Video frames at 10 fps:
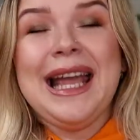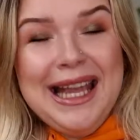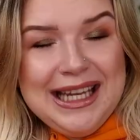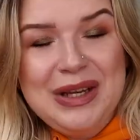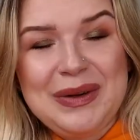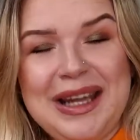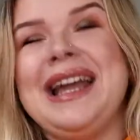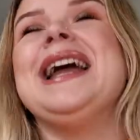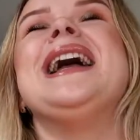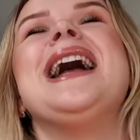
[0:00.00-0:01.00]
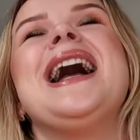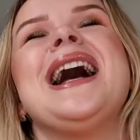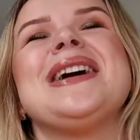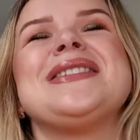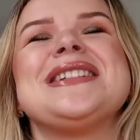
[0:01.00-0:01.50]
Anyway,
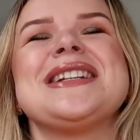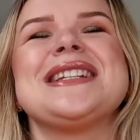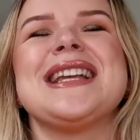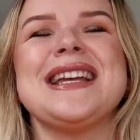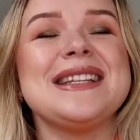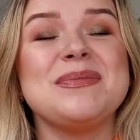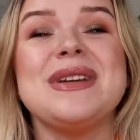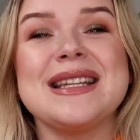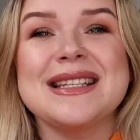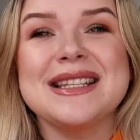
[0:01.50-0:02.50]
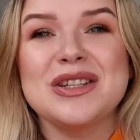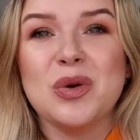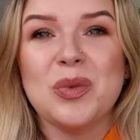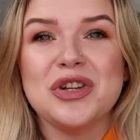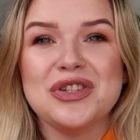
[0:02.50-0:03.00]
I miss
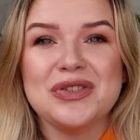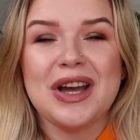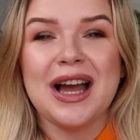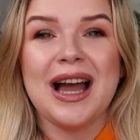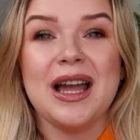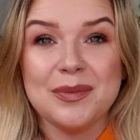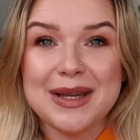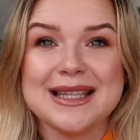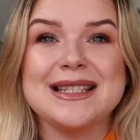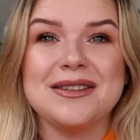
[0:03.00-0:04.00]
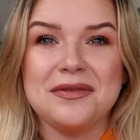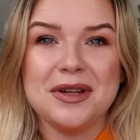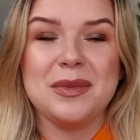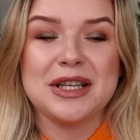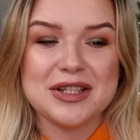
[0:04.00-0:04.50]
so much. I missed
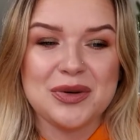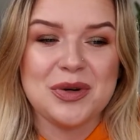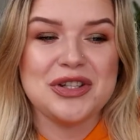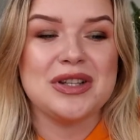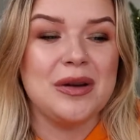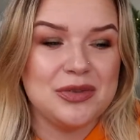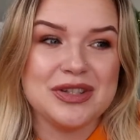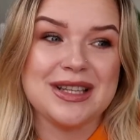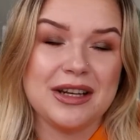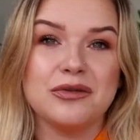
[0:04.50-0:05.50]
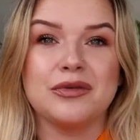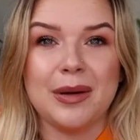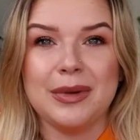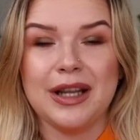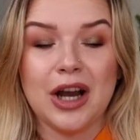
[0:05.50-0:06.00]
filming so much, so I'm just kind of
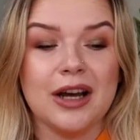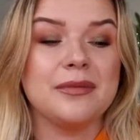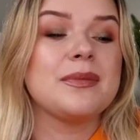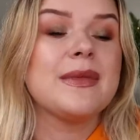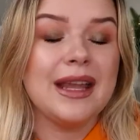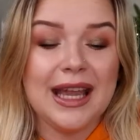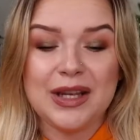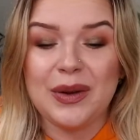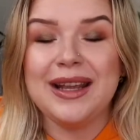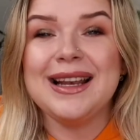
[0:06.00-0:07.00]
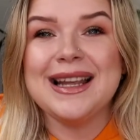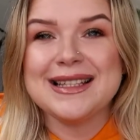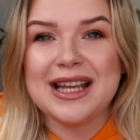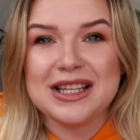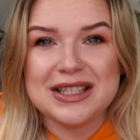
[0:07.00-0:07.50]
rambling on. Anyway,
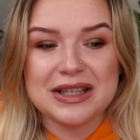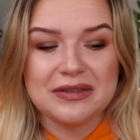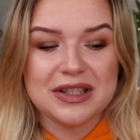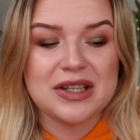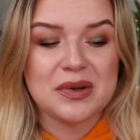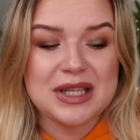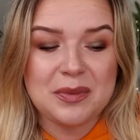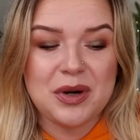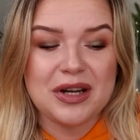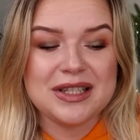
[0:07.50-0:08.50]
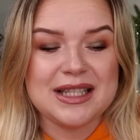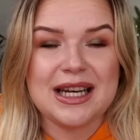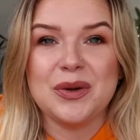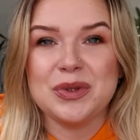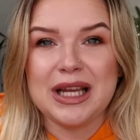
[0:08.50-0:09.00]
let's get into the video. 10 products
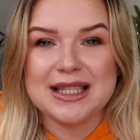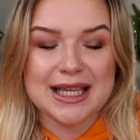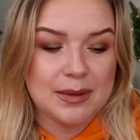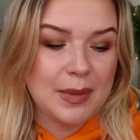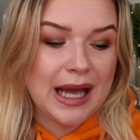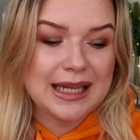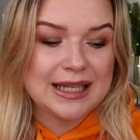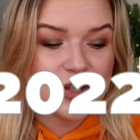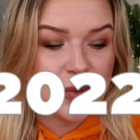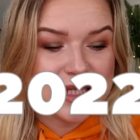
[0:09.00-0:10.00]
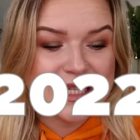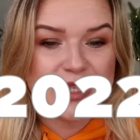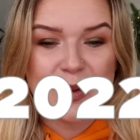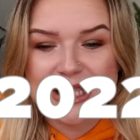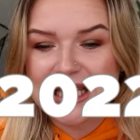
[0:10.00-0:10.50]
that I would like to hit pan in
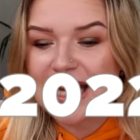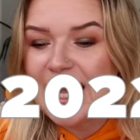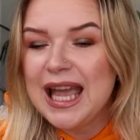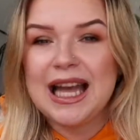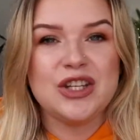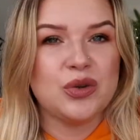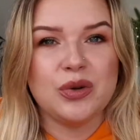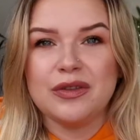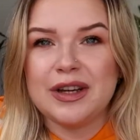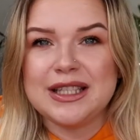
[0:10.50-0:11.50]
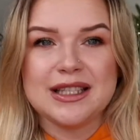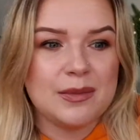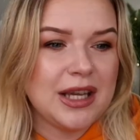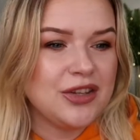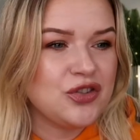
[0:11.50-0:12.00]
2020. Don't know if I
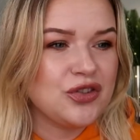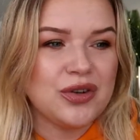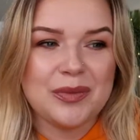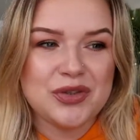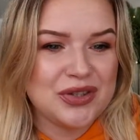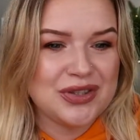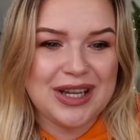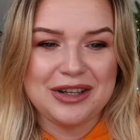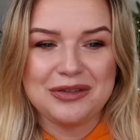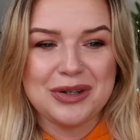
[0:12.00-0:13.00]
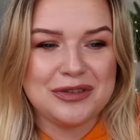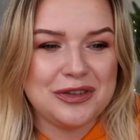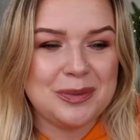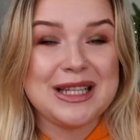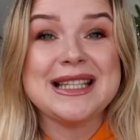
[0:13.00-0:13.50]
did my intro. I'm just kind of all
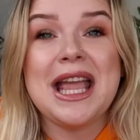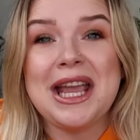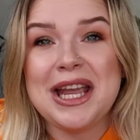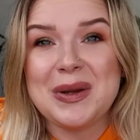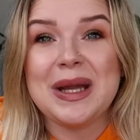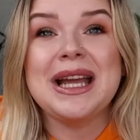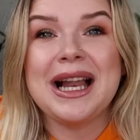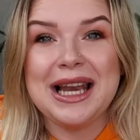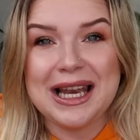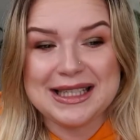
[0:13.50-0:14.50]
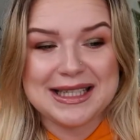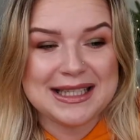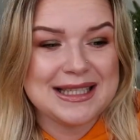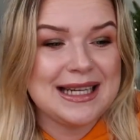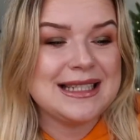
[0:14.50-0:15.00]
over the place. Anyway, let's
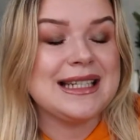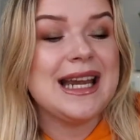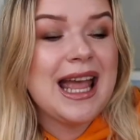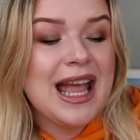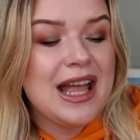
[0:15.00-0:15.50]
get started.